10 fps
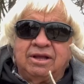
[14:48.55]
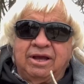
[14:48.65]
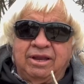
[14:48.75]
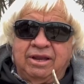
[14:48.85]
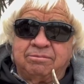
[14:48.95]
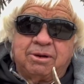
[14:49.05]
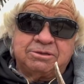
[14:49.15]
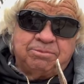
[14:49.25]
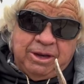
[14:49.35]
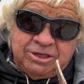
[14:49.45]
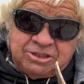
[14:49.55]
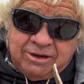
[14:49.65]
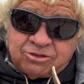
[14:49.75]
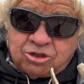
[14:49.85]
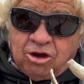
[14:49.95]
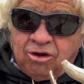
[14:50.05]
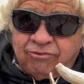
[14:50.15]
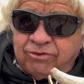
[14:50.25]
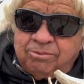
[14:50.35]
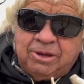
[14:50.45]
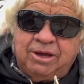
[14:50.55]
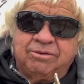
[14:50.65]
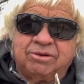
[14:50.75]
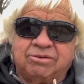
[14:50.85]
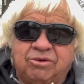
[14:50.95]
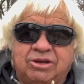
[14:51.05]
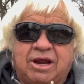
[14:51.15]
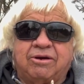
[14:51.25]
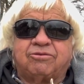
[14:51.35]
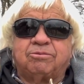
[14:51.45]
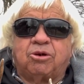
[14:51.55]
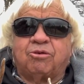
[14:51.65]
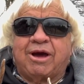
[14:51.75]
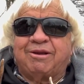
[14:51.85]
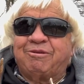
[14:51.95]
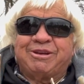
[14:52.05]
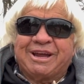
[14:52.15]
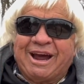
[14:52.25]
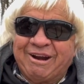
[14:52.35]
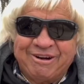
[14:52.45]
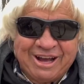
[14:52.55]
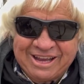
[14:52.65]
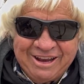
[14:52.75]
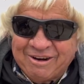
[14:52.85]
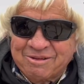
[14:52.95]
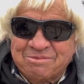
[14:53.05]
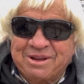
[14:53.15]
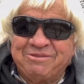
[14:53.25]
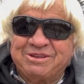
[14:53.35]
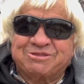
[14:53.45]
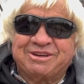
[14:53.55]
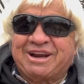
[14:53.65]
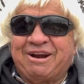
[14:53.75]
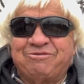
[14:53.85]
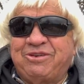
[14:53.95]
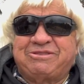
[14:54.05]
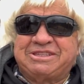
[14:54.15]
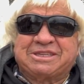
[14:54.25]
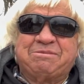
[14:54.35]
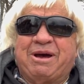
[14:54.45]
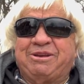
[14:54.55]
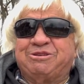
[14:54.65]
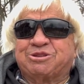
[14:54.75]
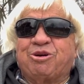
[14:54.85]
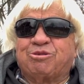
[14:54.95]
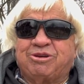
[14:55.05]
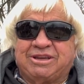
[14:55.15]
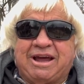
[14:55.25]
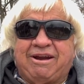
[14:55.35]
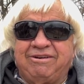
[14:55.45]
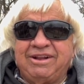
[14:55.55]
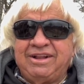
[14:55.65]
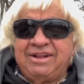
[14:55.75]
And then my buddy Jeff Shaw from uh, retired from Rollright, retired. I can't hardly believe he's retired, 50 some odd years old, retired.